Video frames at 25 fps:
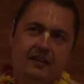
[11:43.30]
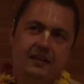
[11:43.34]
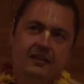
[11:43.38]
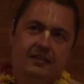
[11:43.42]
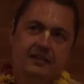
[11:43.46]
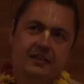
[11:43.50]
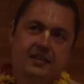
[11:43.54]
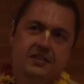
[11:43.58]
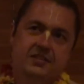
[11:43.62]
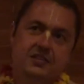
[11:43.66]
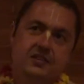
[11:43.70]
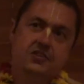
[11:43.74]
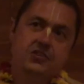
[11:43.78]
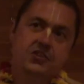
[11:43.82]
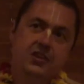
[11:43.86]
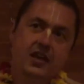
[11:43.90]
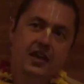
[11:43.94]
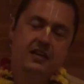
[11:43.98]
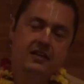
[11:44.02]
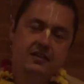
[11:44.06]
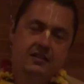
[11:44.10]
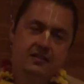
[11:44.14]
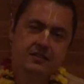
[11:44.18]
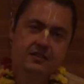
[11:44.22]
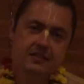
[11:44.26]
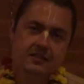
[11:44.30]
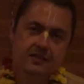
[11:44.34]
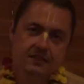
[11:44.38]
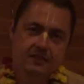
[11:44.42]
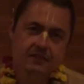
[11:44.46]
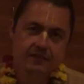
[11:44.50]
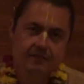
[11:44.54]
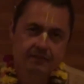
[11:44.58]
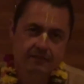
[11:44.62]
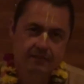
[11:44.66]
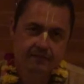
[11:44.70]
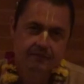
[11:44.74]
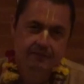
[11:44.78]
there's a chance,
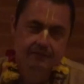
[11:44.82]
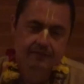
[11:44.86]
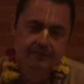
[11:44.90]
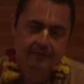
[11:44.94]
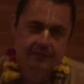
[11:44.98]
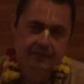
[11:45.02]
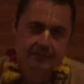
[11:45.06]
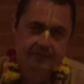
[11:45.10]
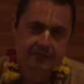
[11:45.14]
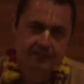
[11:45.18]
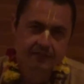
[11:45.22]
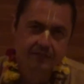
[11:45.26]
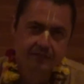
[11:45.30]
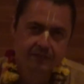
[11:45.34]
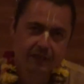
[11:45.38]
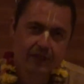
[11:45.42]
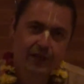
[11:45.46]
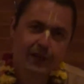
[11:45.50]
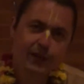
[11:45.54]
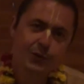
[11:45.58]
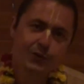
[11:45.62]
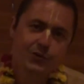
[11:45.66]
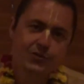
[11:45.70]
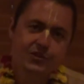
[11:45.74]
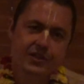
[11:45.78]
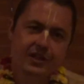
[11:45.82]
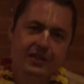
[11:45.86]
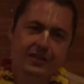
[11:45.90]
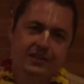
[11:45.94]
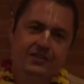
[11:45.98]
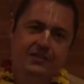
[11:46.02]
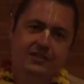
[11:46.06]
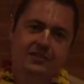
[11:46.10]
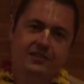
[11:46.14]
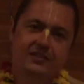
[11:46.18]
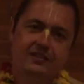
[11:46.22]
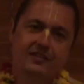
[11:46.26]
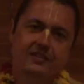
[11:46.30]
there's a very good
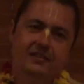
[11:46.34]
chance,